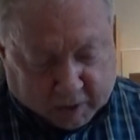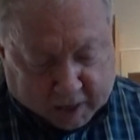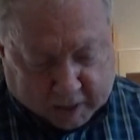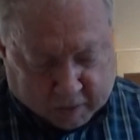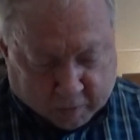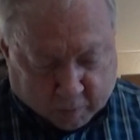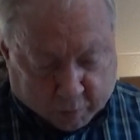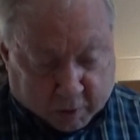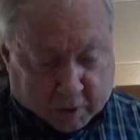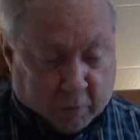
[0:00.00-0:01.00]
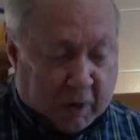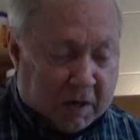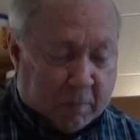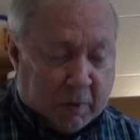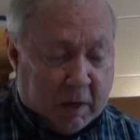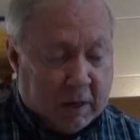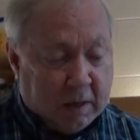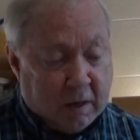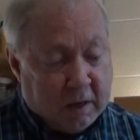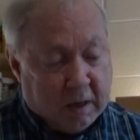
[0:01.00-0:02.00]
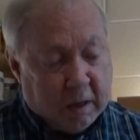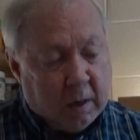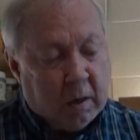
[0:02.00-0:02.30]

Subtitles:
lady who put the recipe in the